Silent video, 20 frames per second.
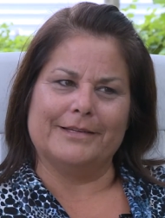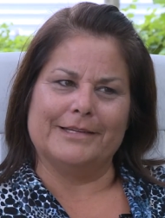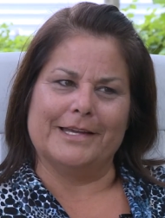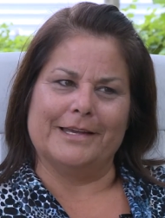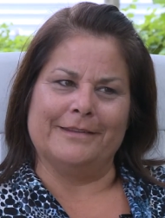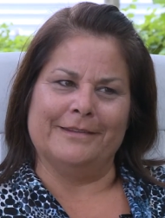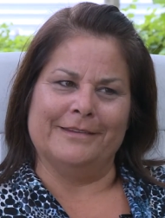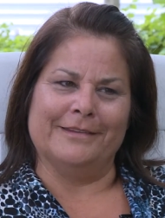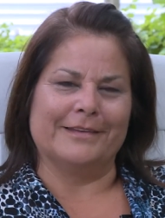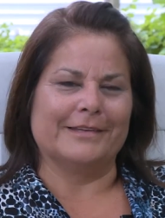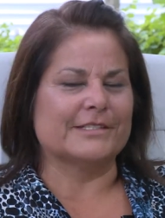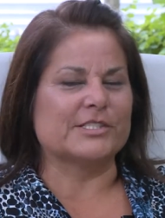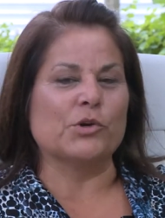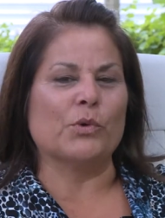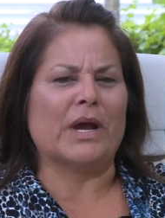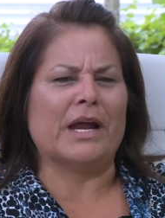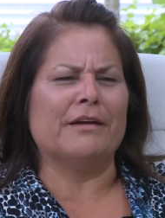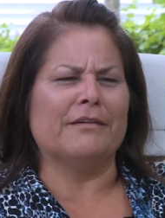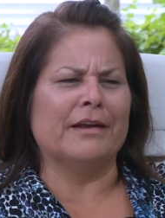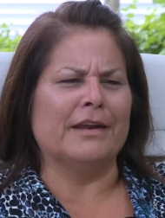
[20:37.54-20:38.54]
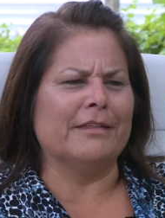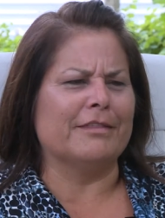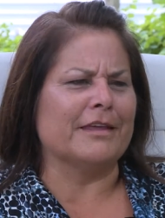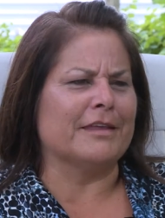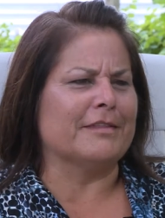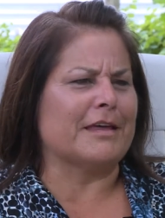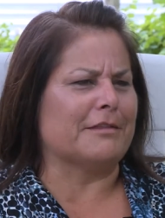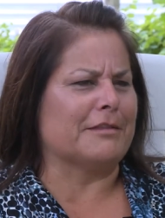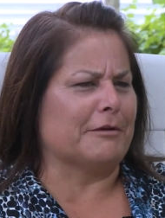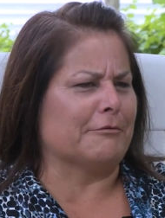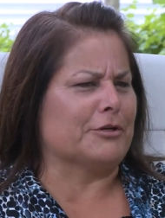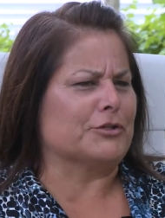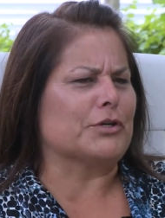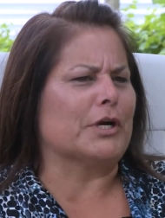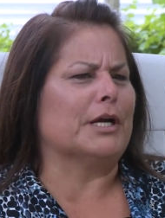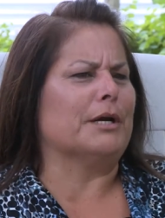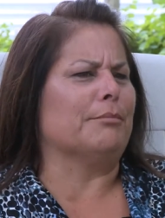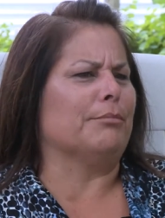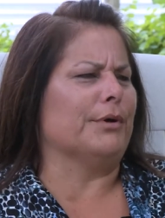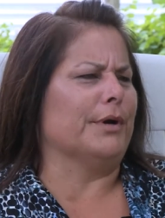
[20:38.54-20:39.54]
And so anything that they were
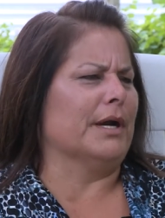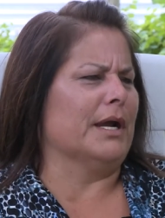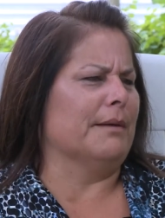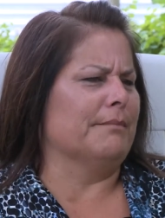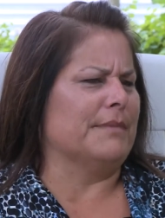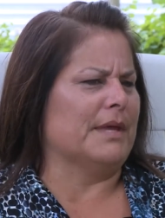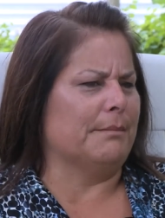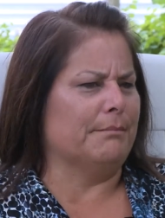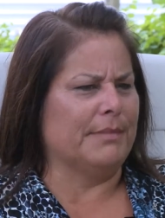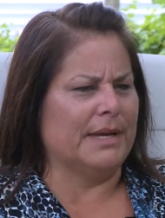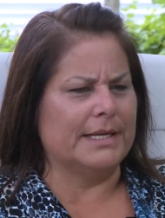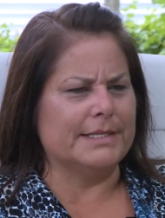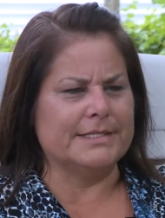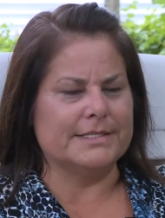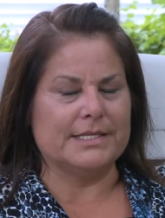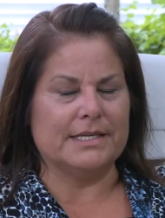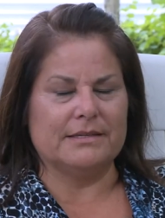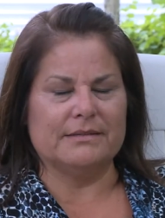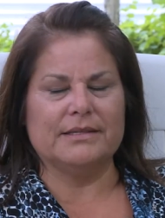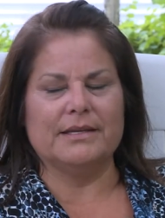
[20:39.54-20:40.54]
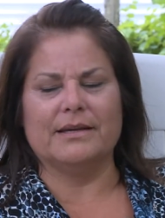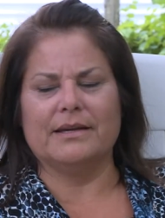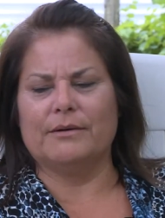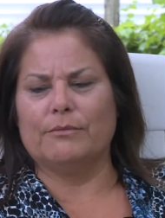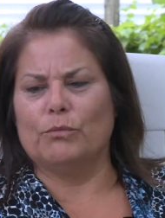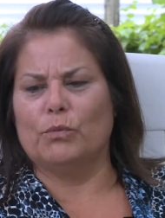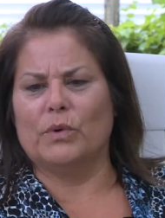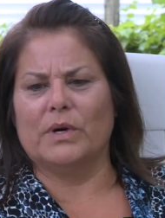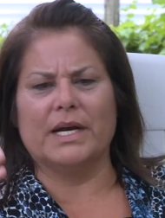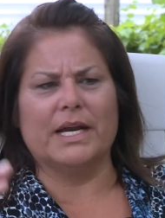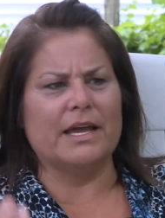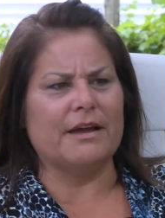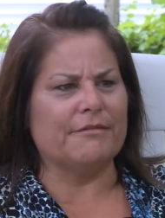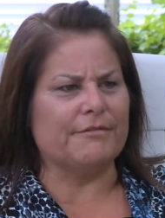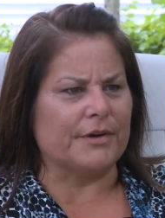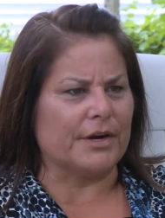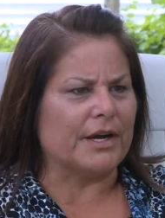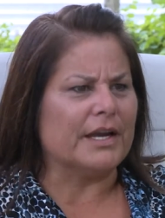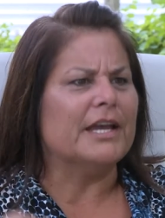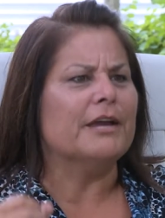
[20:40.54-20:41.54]
trying to bring up, that benzene, yeah,
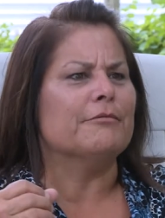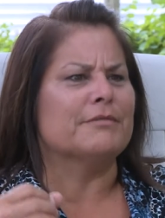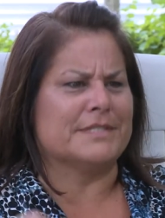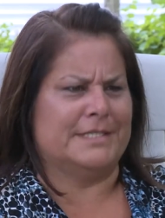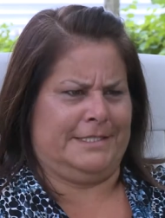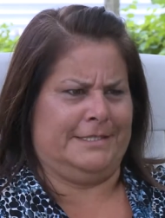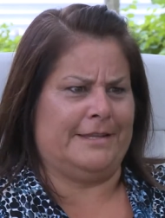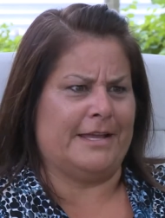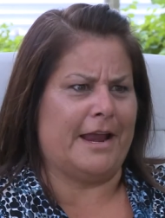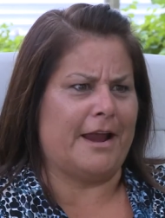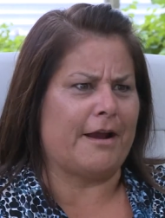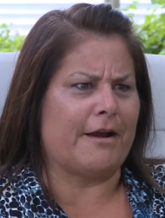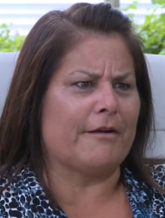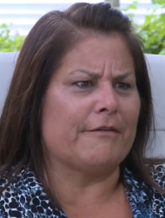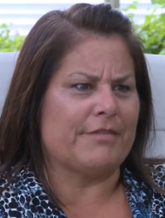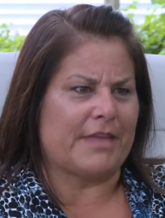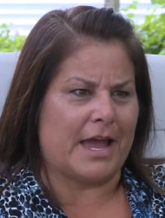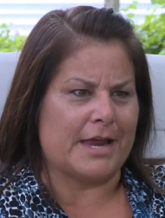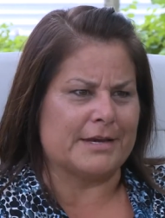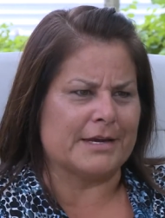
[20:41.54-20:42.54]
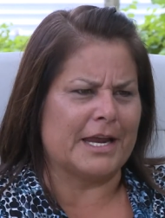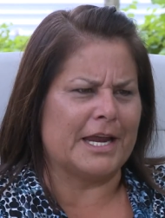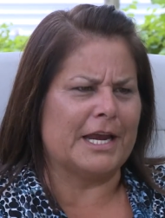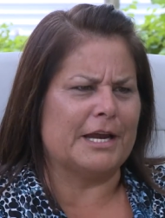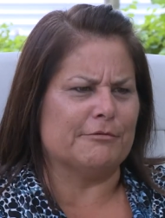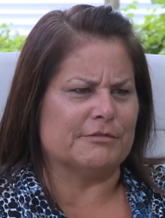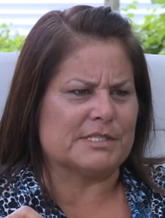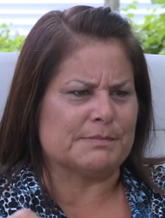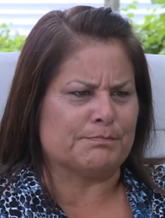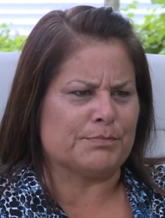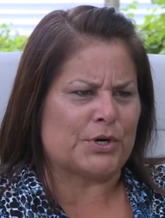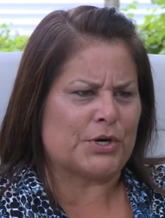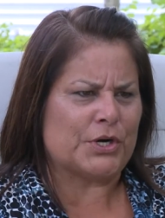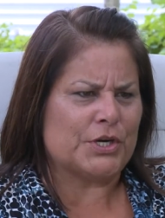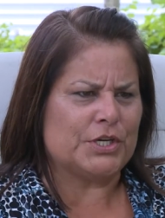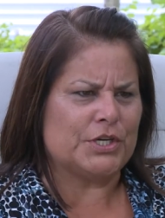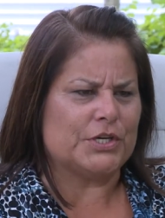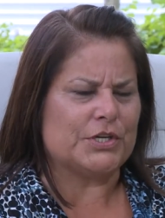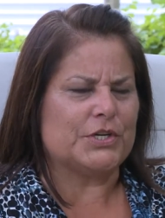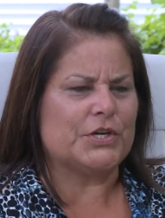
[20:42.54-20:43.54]
whatever, it was there that night. It was
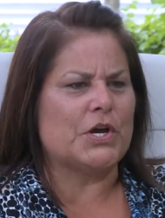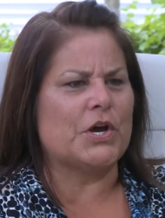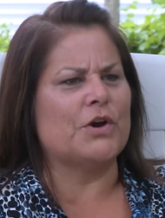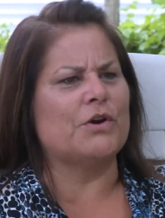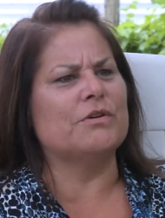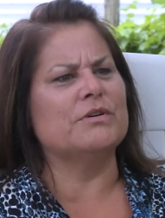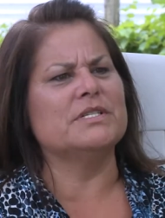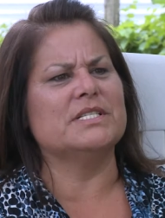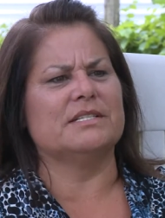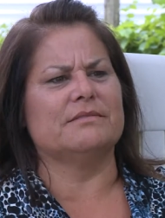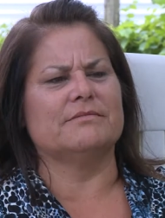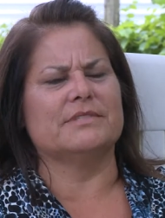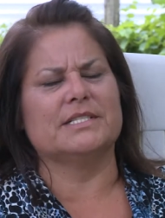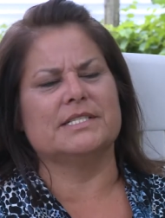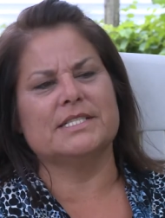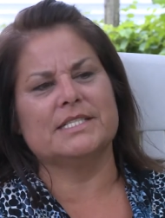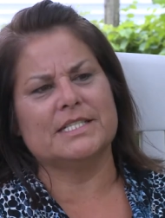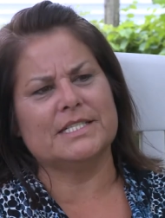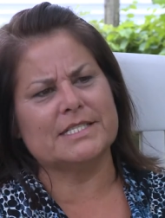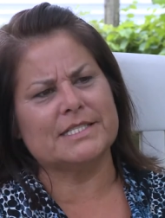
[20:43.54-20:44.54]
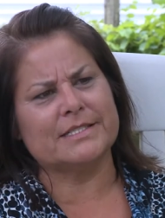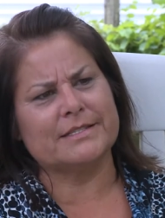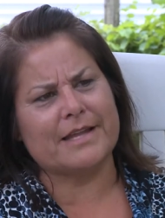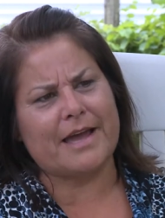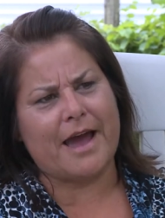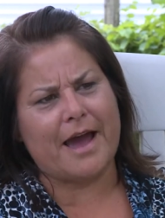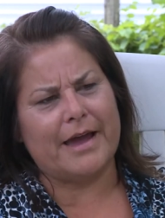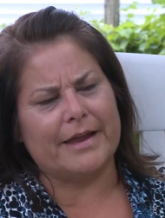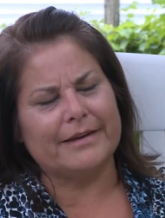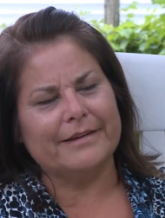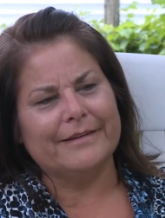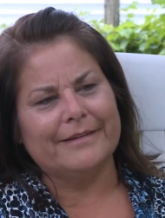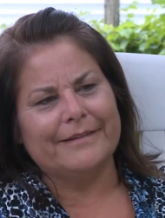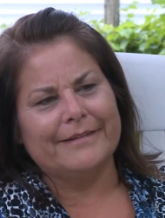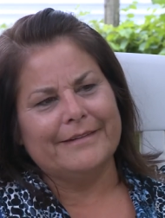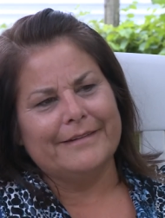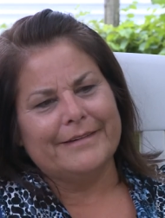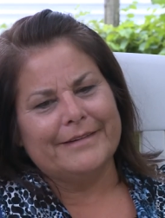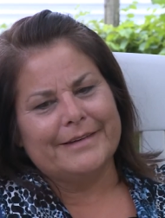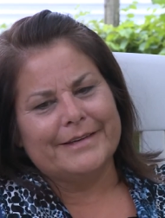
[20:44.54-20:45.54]
burning your nose. It was this and that.
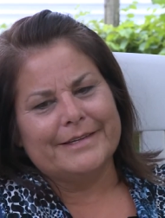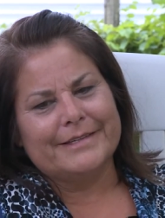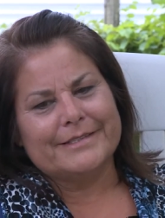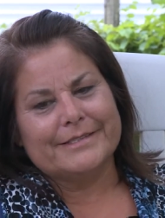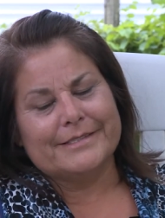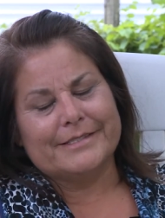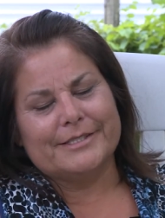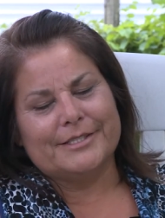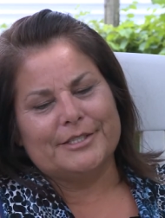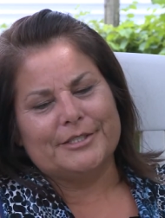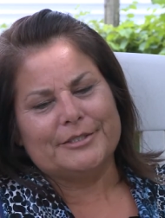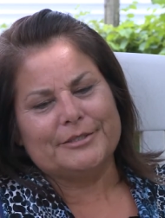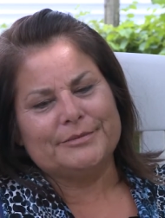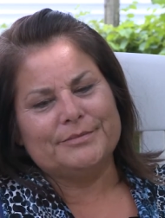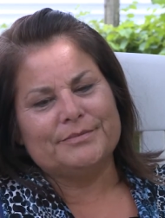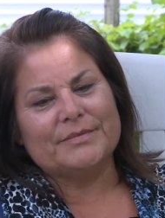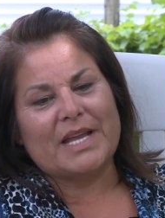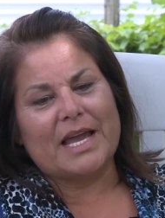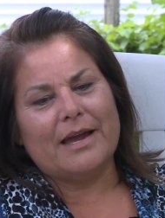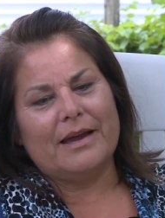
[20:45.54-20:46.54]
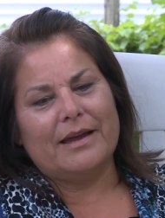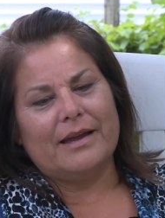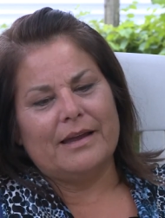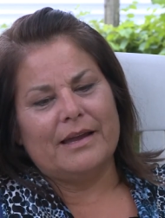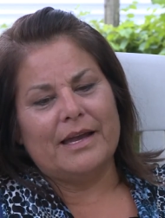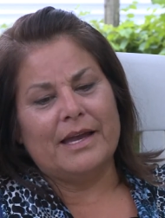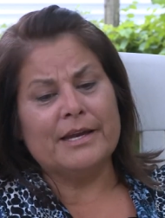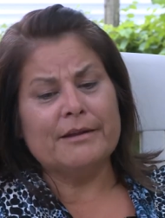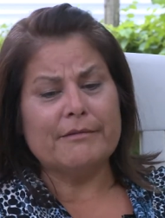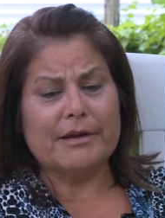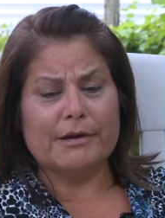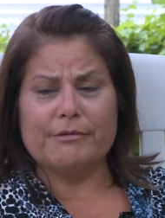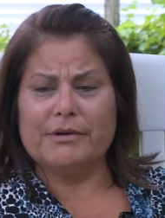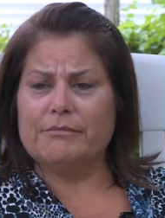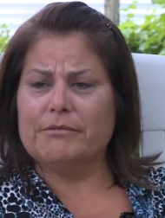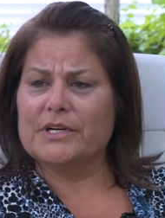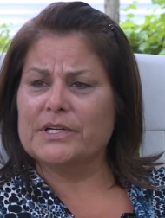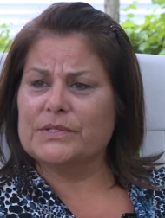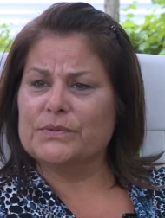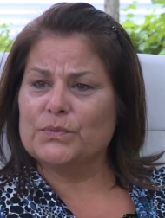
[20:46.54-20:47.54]
So anyway, we
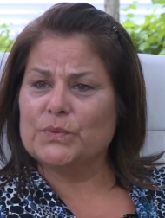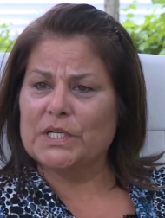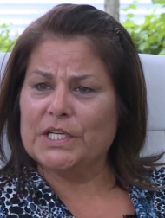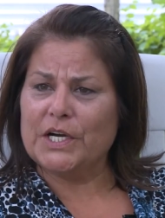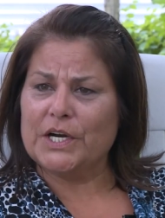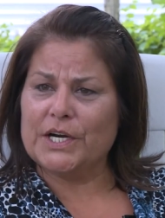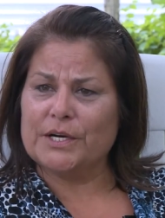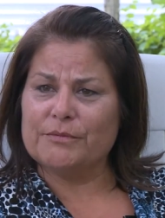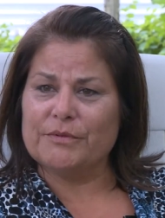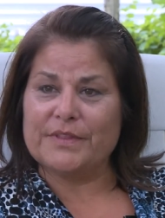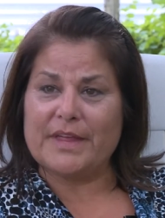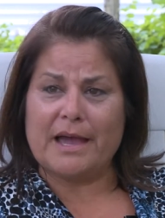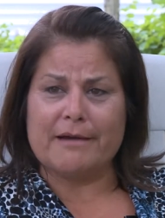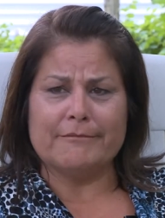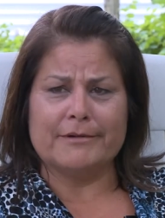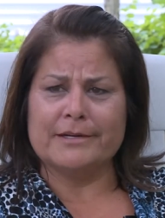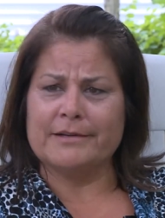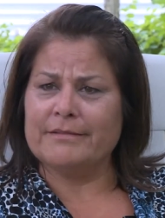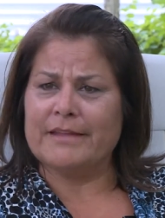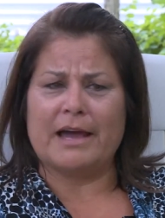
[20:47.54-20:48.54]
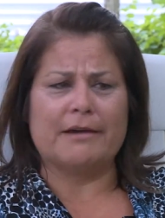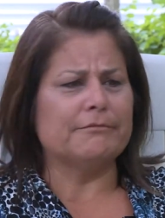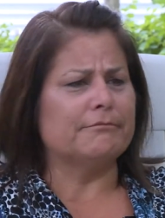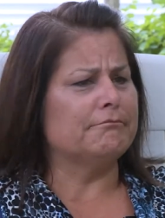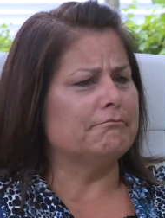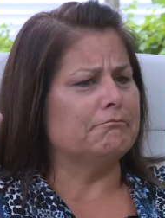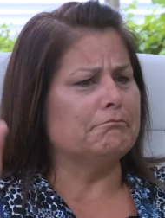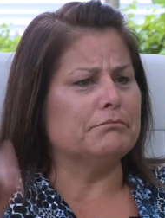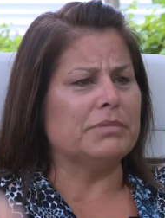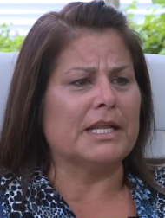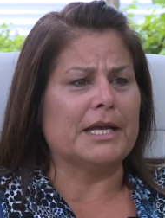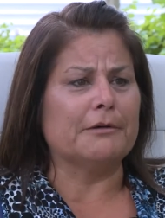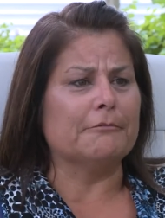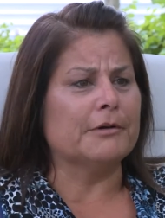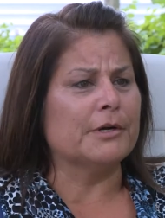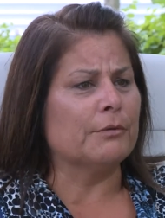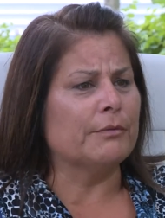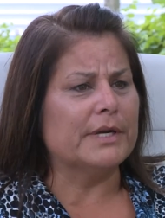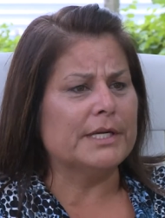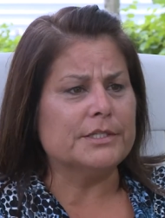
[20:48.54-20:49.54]
worked really hard with that one. And that plant
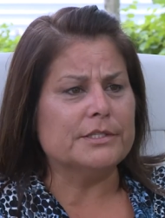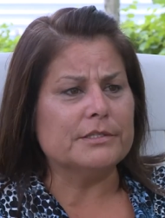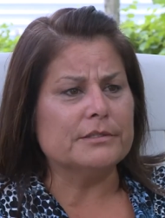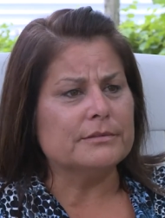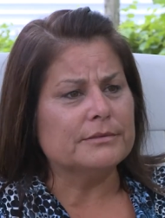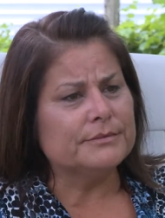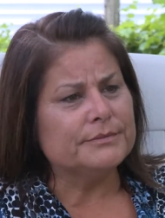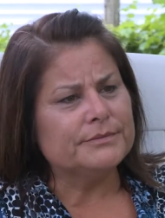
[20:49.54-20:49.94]
went away too.